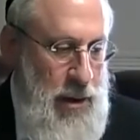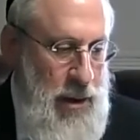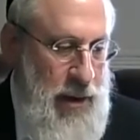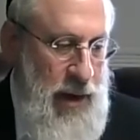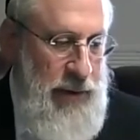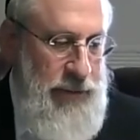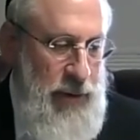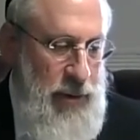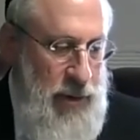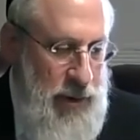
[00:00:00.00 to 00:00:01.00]
Okay,
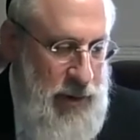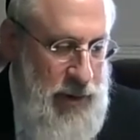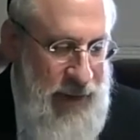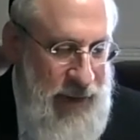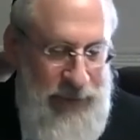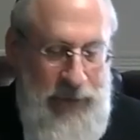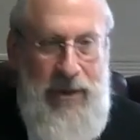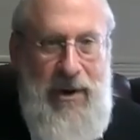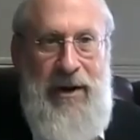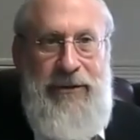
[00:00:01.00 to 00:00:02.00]
so that's with
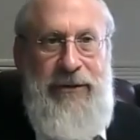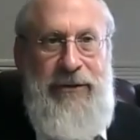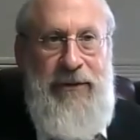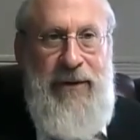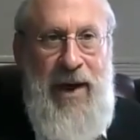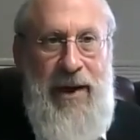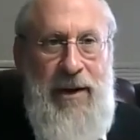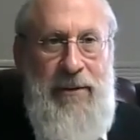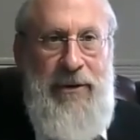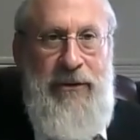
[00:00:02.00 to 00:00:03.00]
regards to Sif
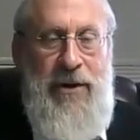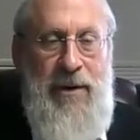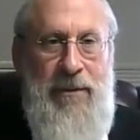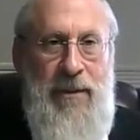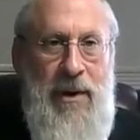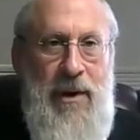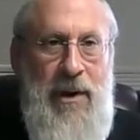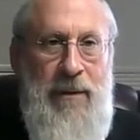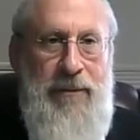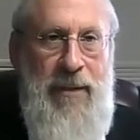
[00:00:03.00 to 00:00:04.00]
Zion. With Hashem,
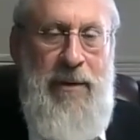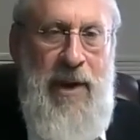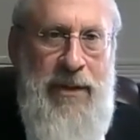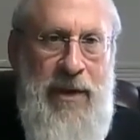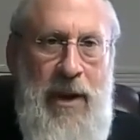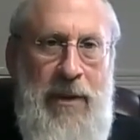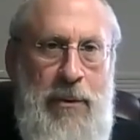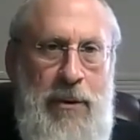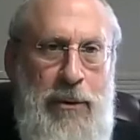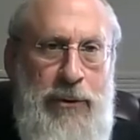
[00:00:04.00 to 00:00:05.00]
maybe I think
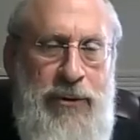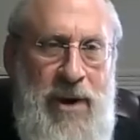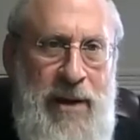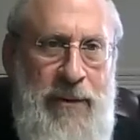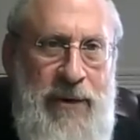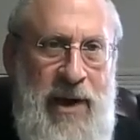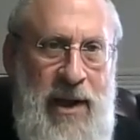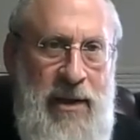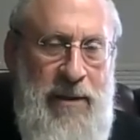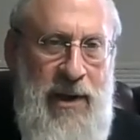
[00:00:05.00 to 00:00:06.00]
we'll try, if we
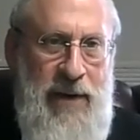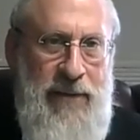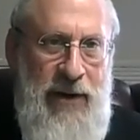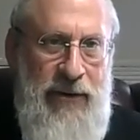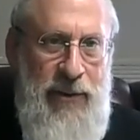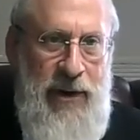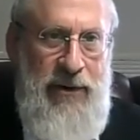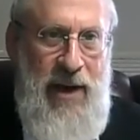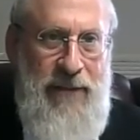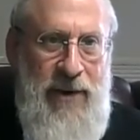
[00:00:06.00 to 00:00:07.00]
can, at the beginning of next week
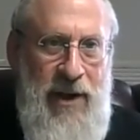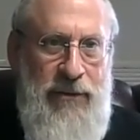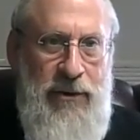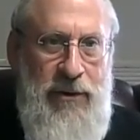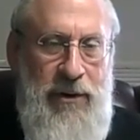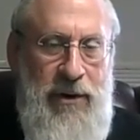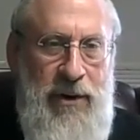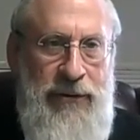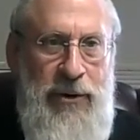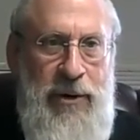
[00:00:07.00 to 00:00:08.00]
to have
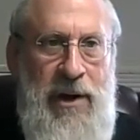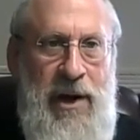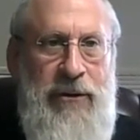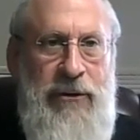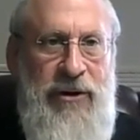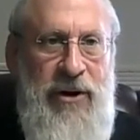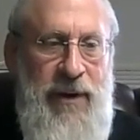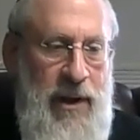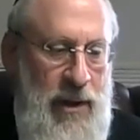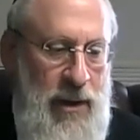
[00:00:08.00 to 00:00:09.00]
insert an extra shear
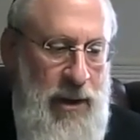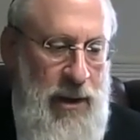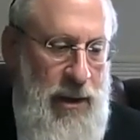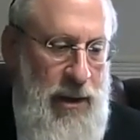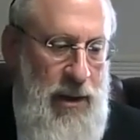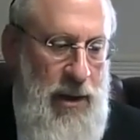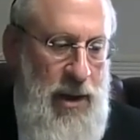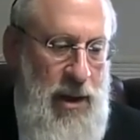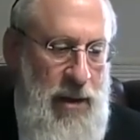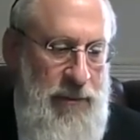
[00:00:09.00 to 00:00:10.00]
in
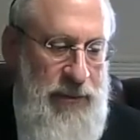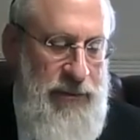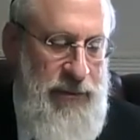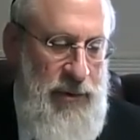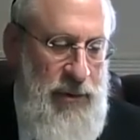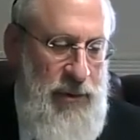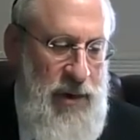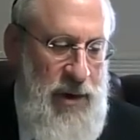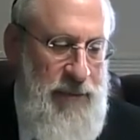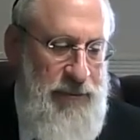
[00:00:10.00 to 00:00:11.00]

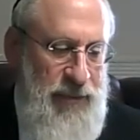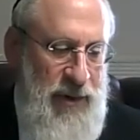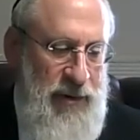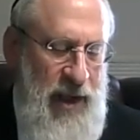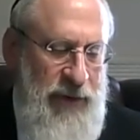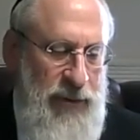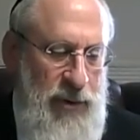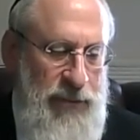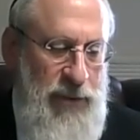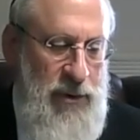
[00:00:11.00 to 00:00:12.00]
to take us a
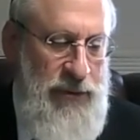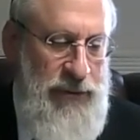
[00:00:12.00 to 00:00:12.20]
little further.